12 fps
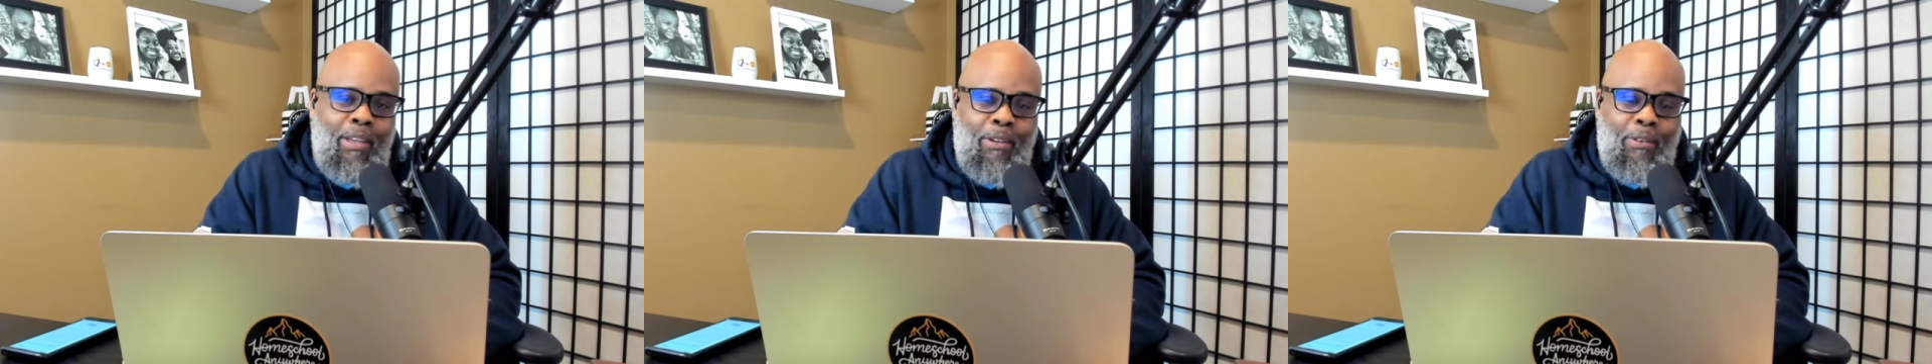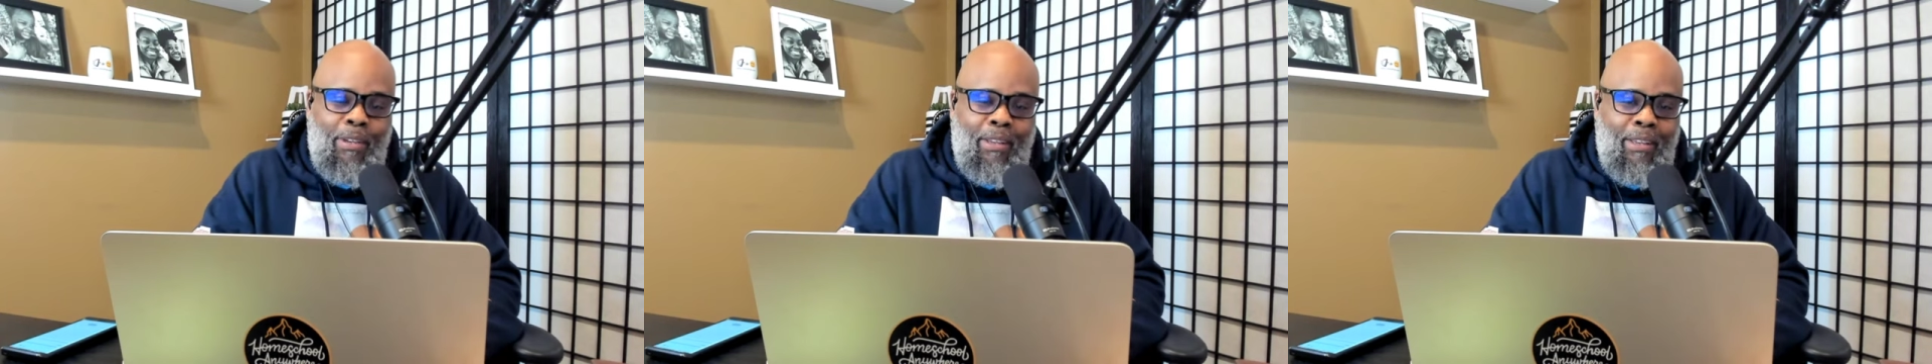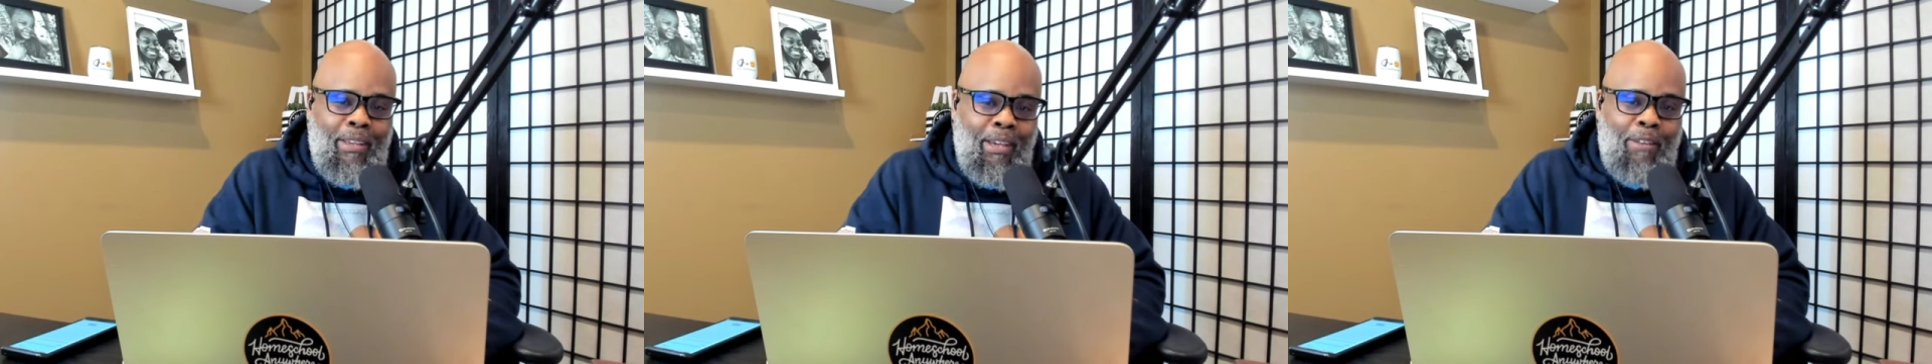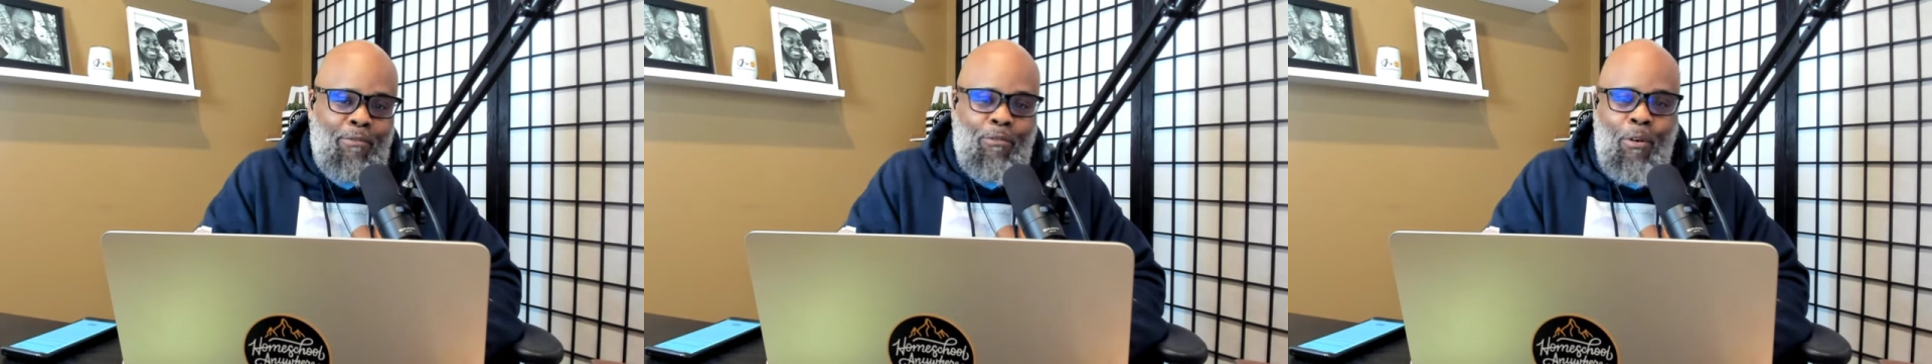you can
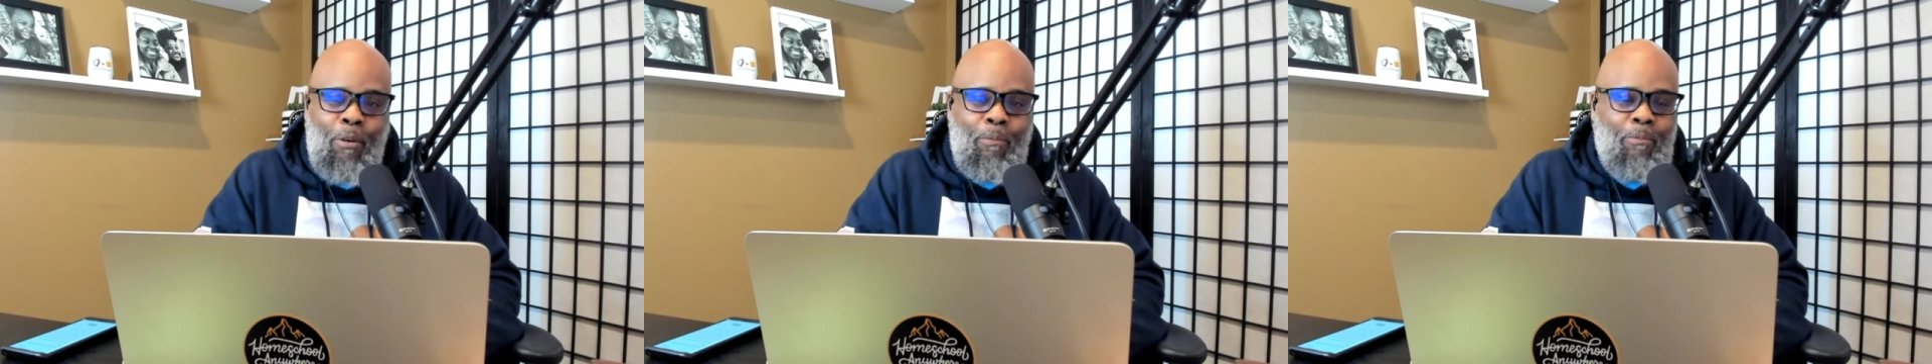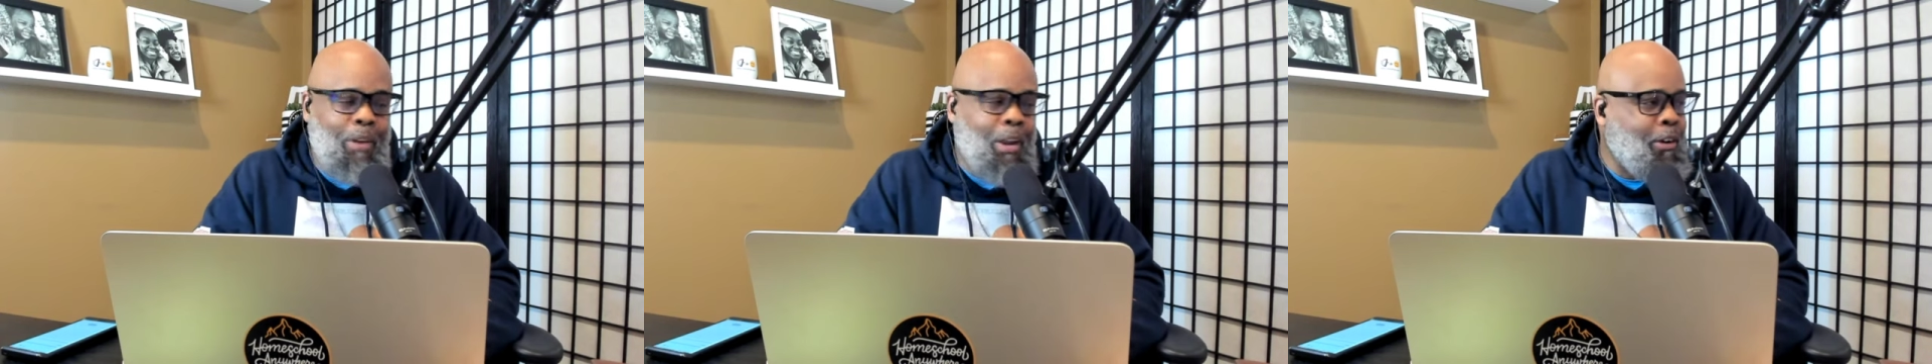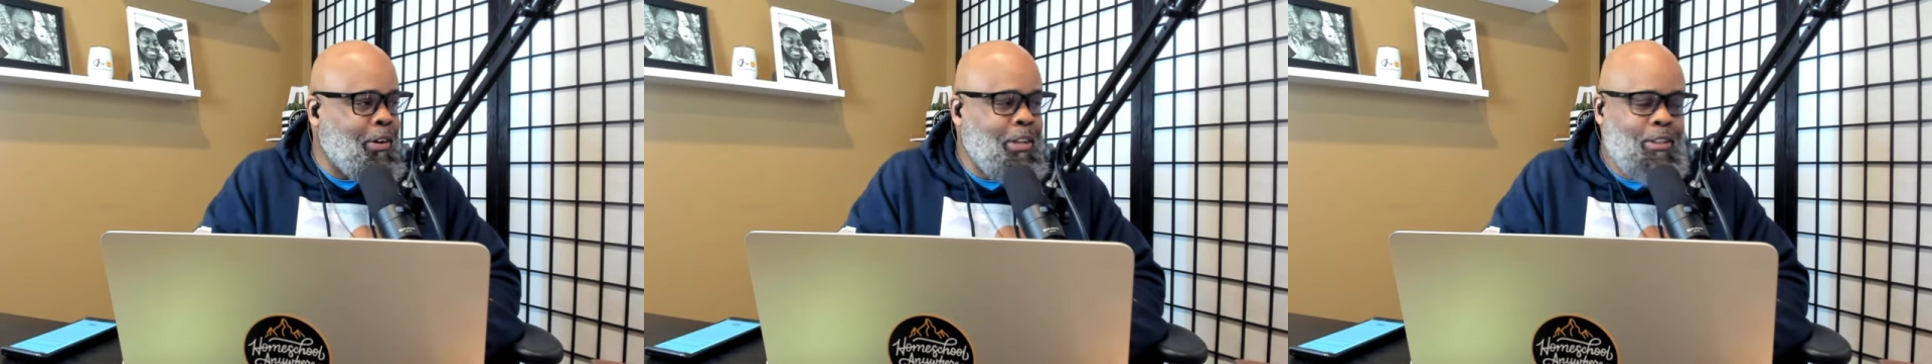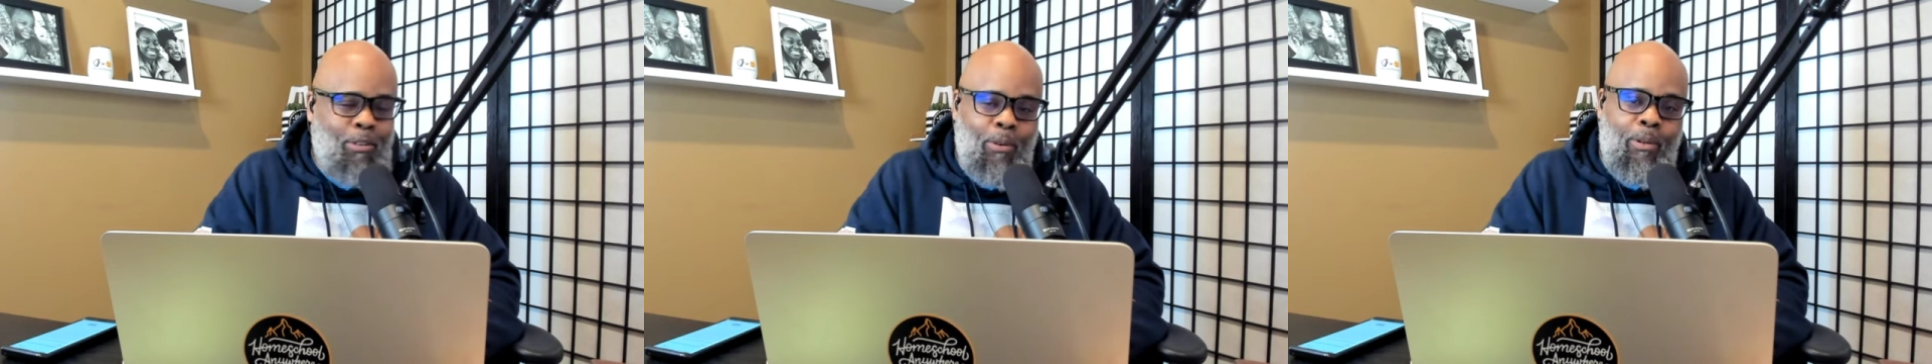get from
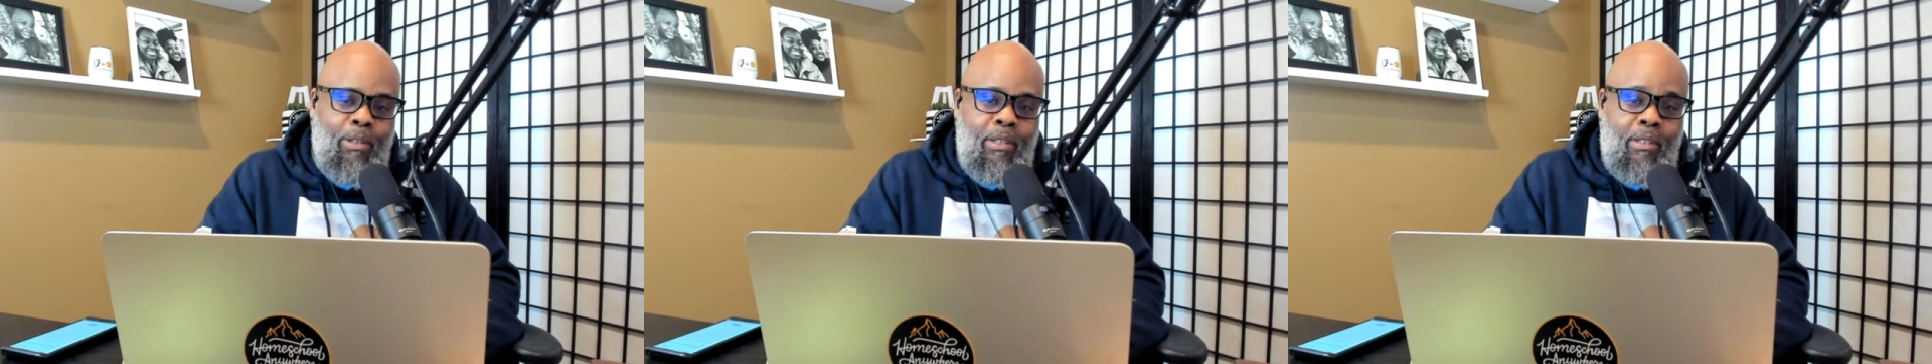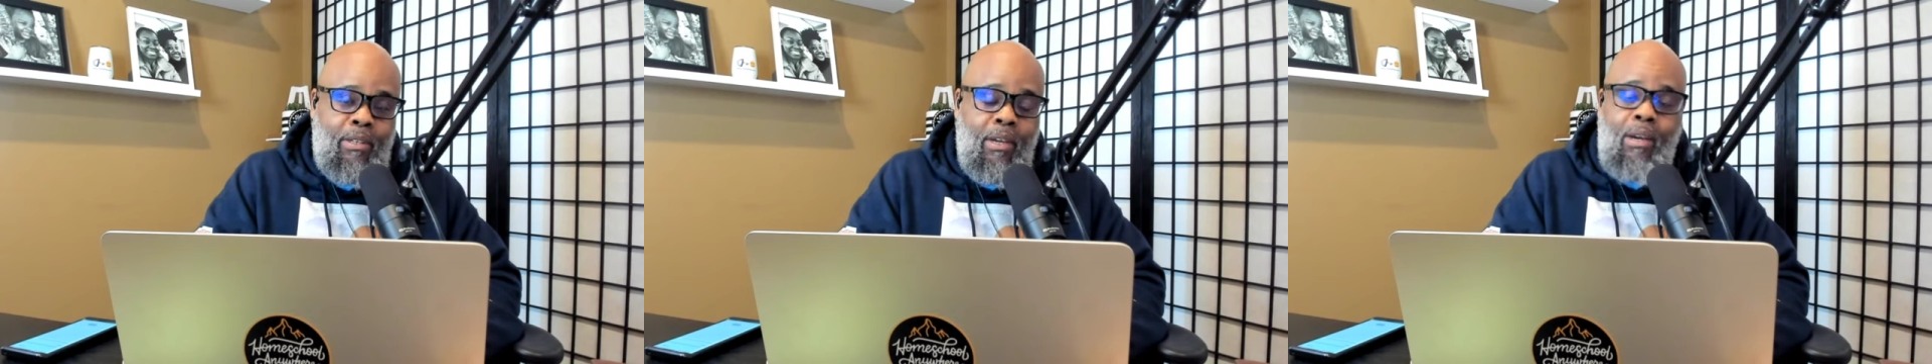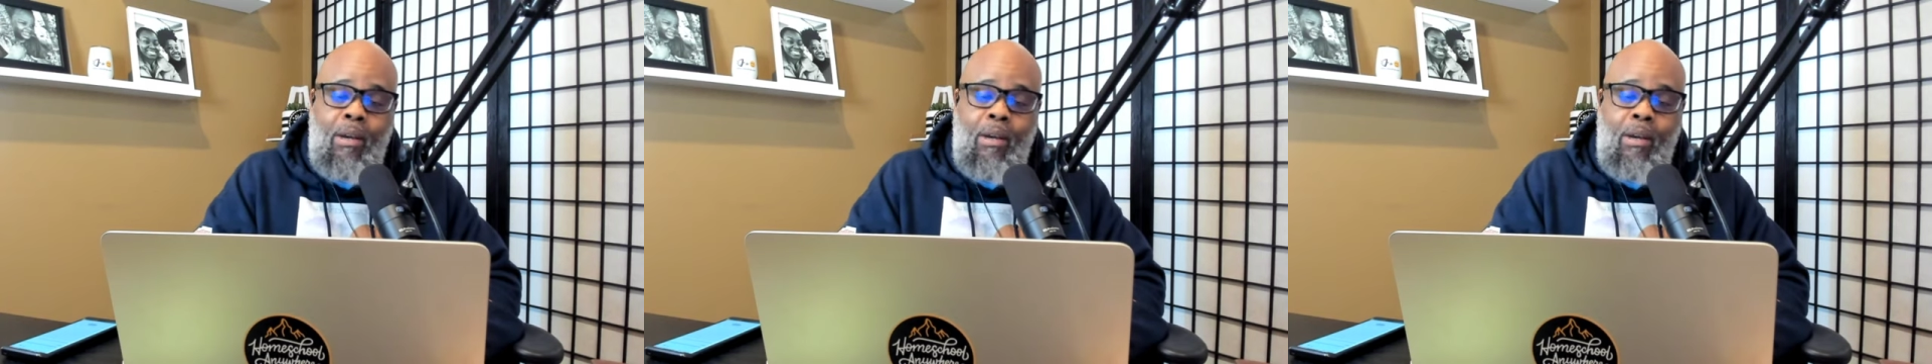various sources,